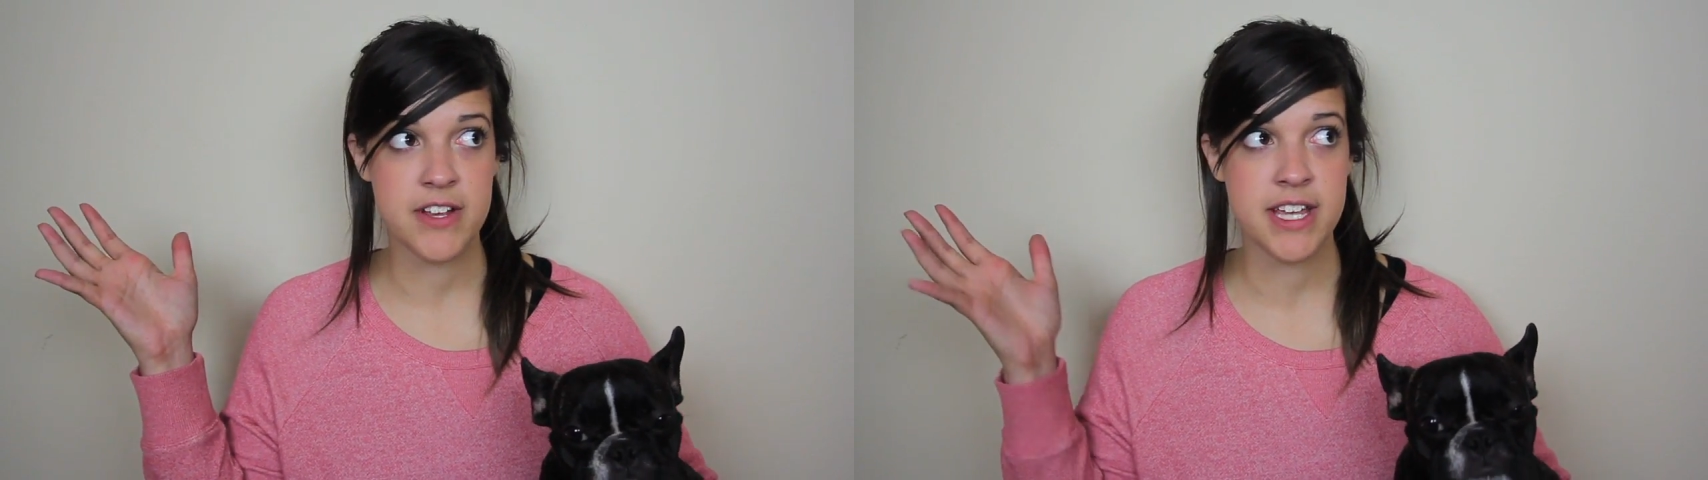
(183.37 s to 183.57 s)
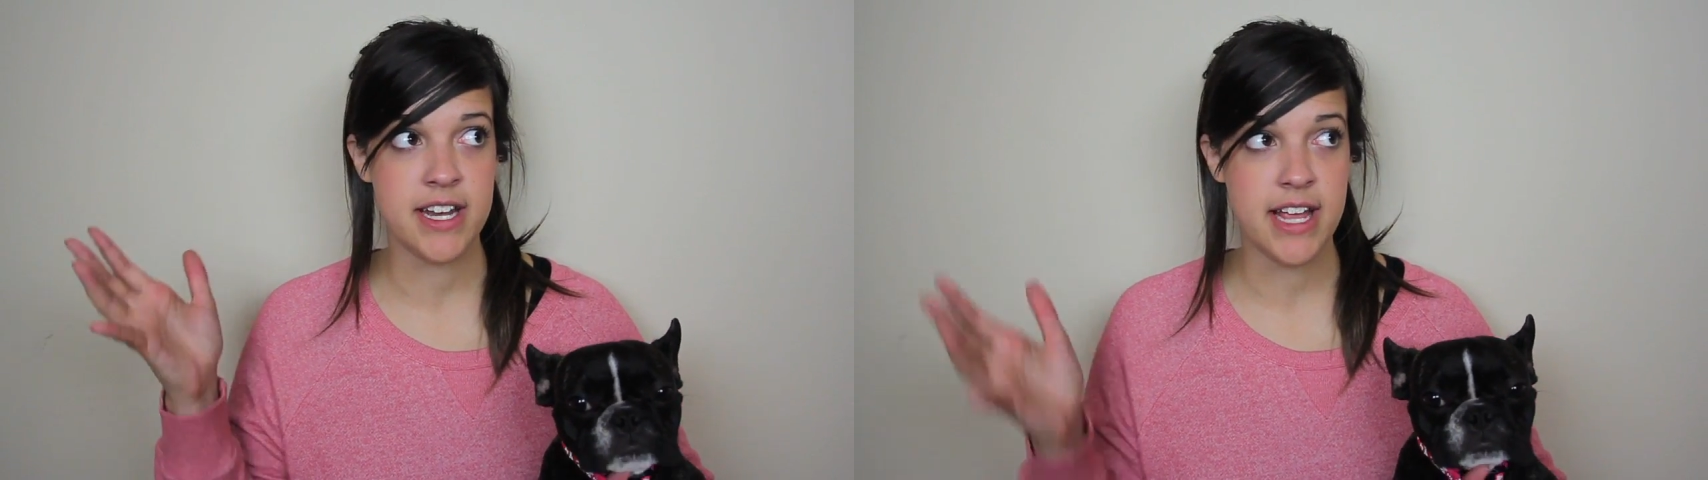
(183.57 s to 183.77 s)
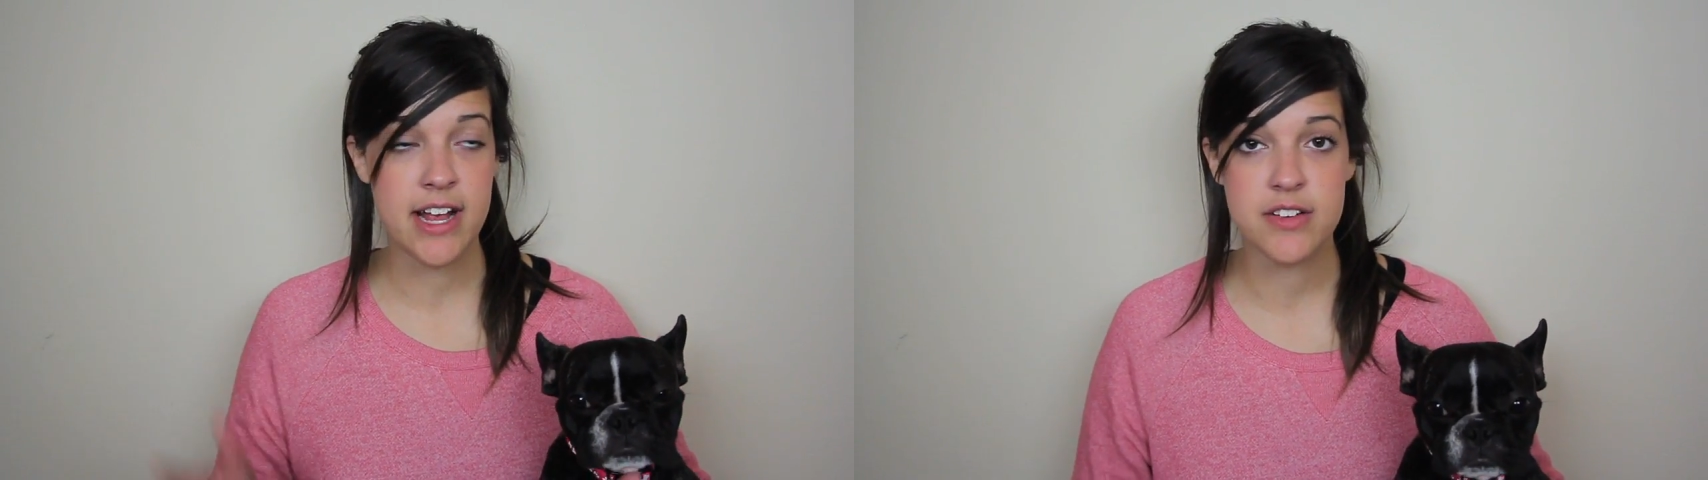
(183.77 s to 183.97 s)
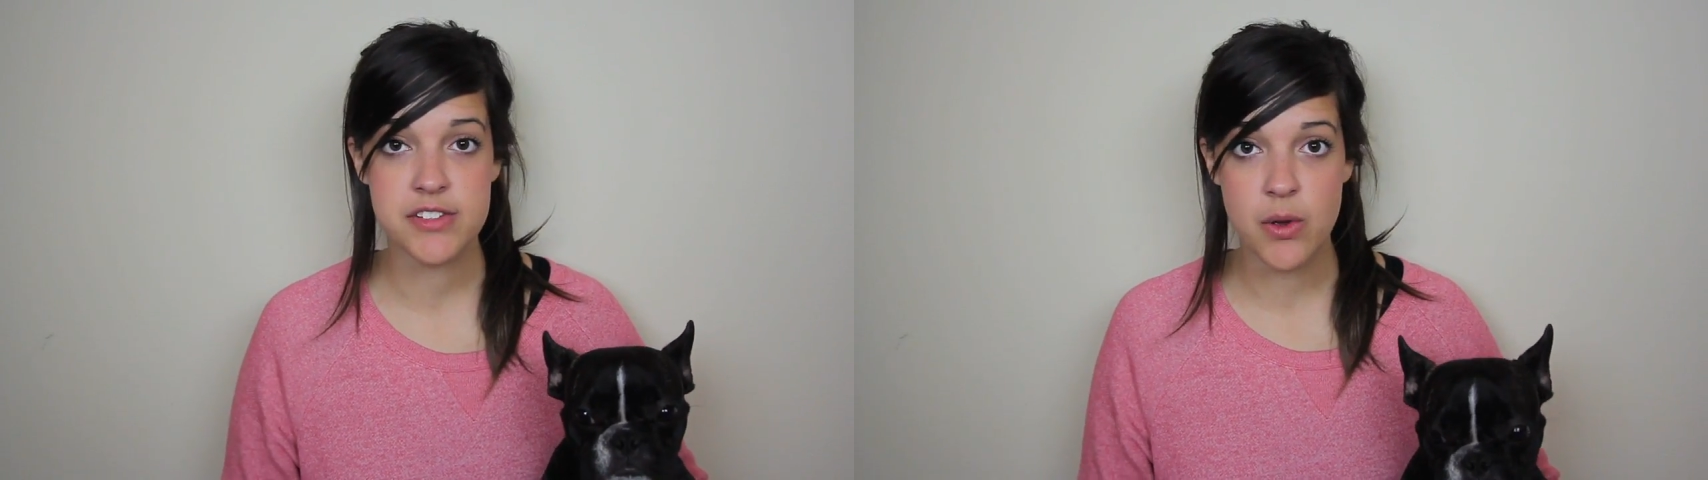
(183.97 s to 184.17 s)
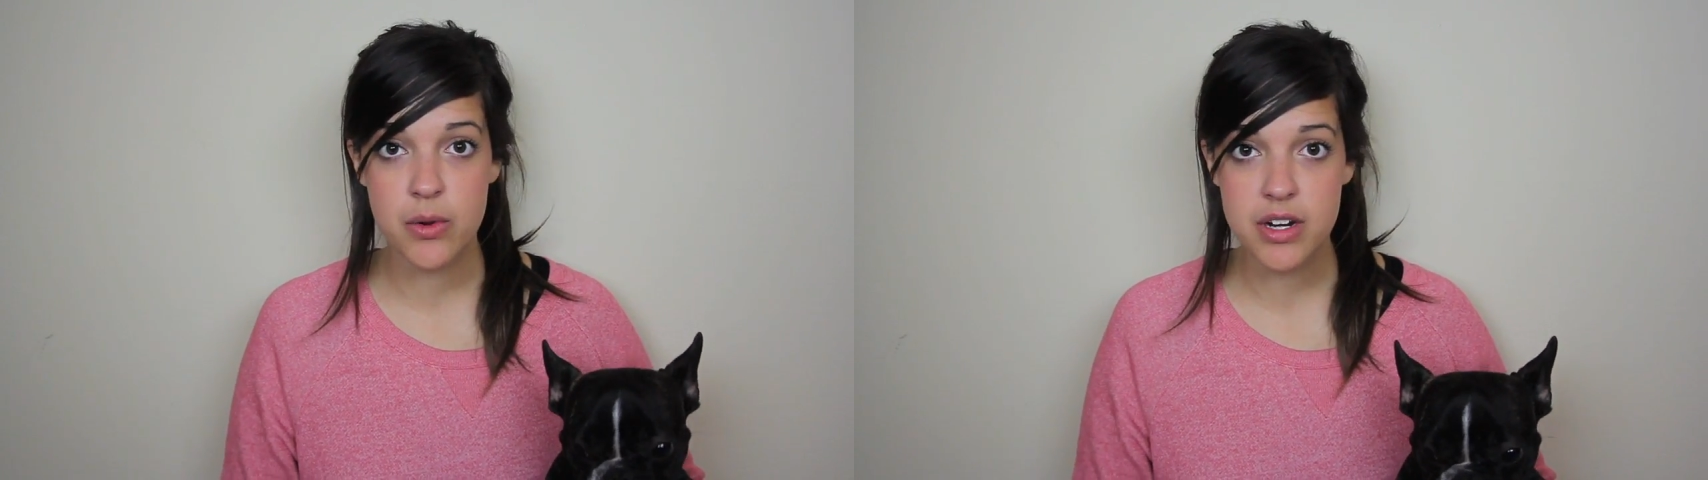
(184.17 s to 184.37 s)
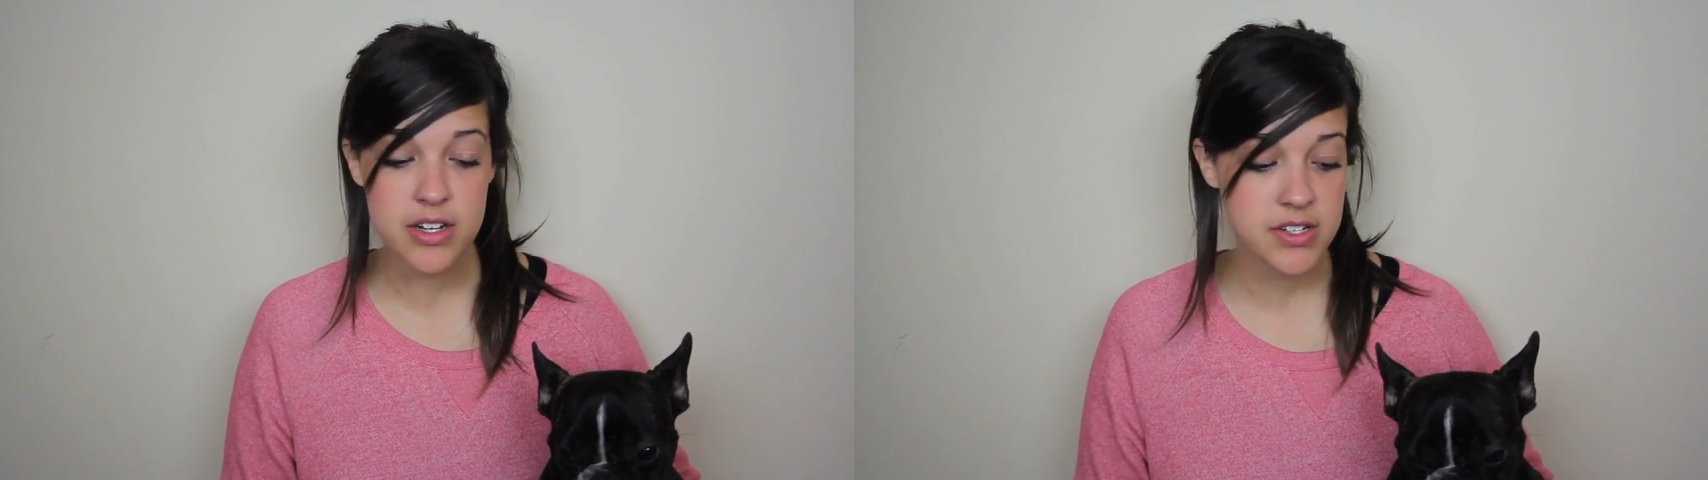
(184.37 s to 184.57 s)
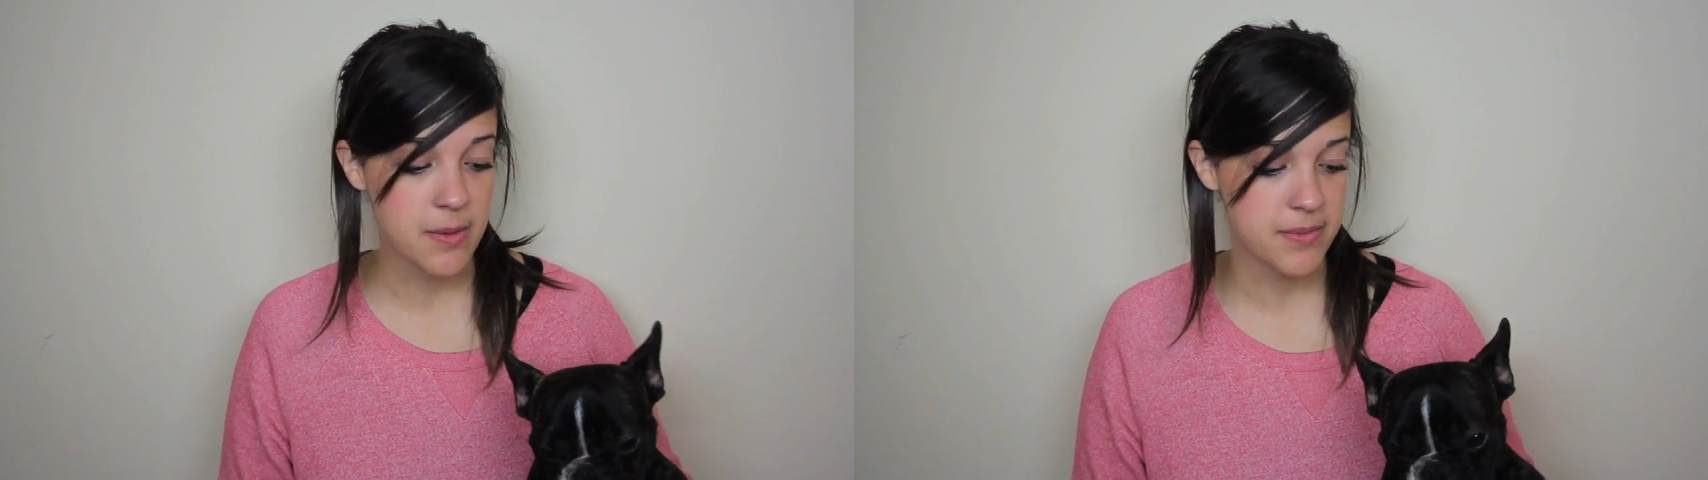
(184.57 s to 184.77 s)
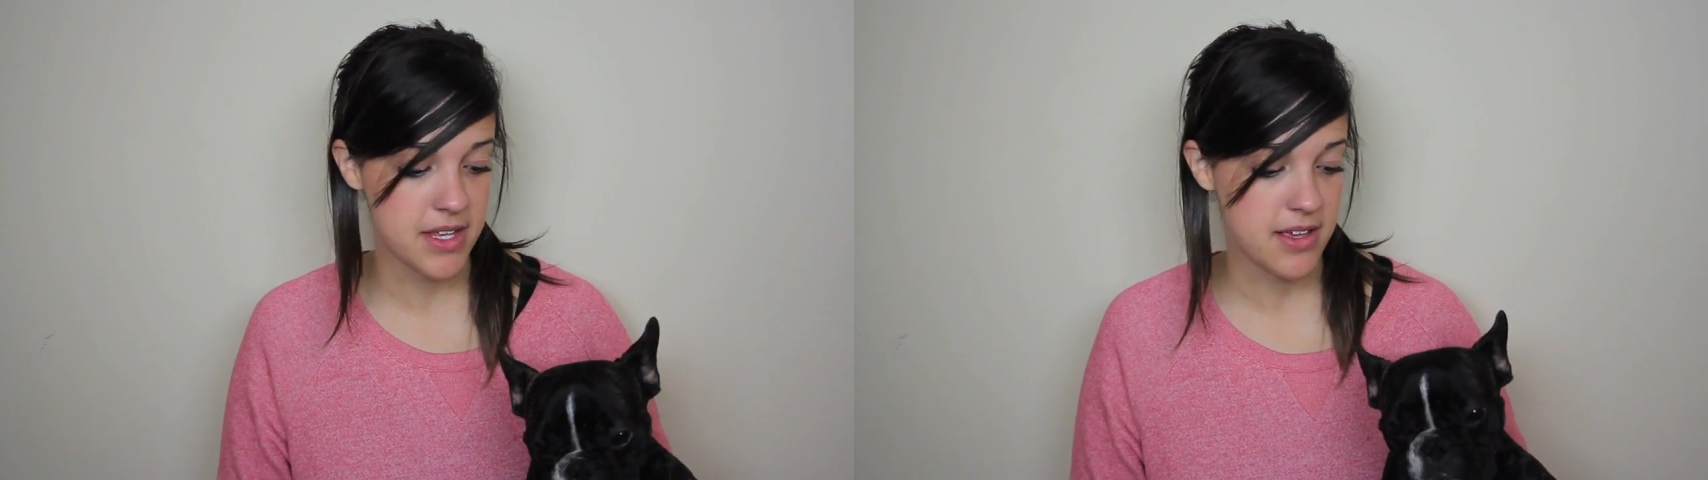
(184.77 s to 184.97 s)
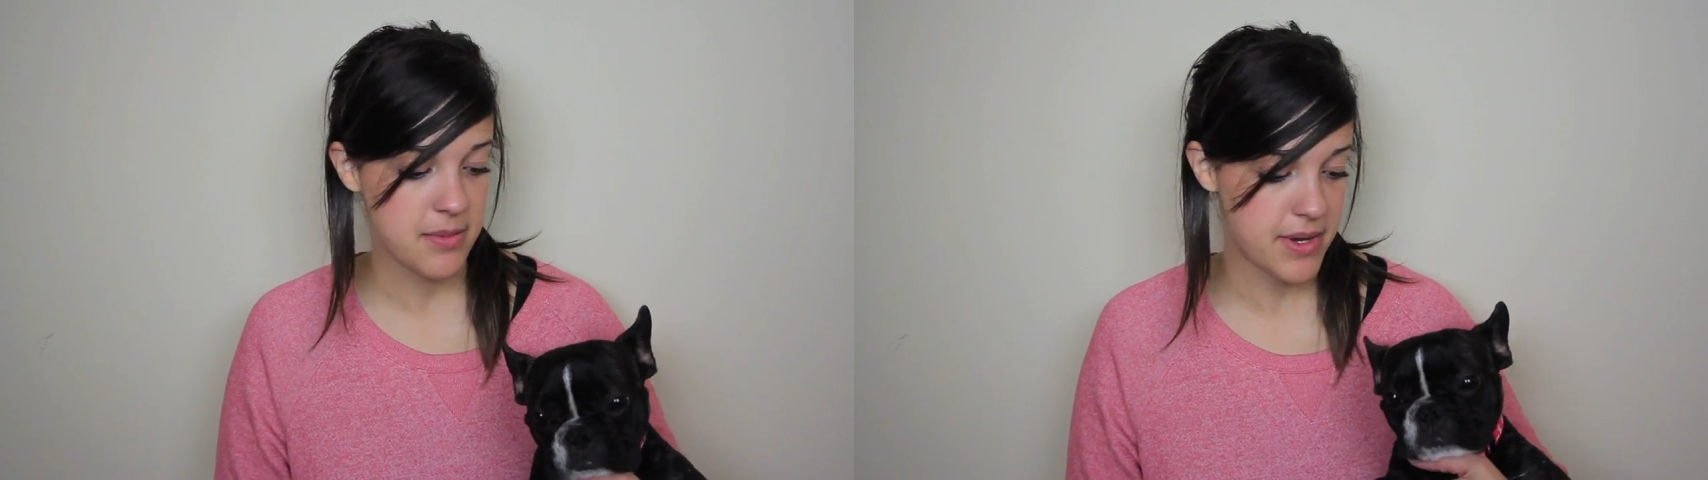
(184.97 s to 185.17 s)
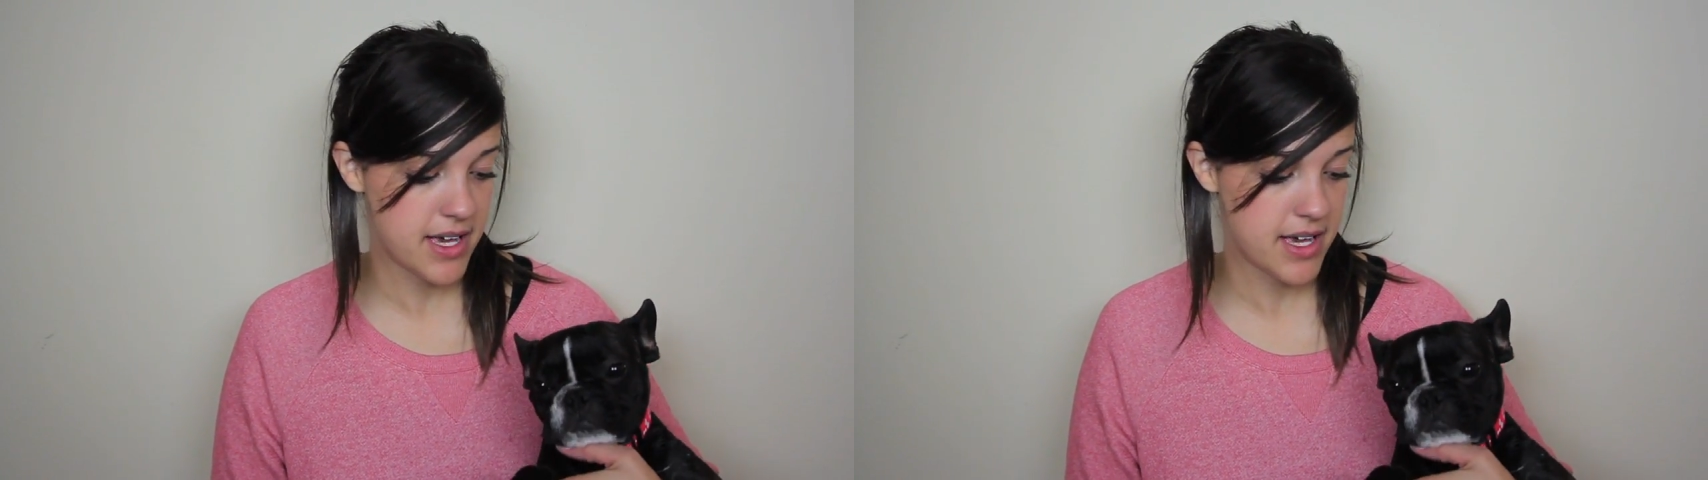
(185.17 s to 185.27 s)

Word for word: freaking Arizona or something,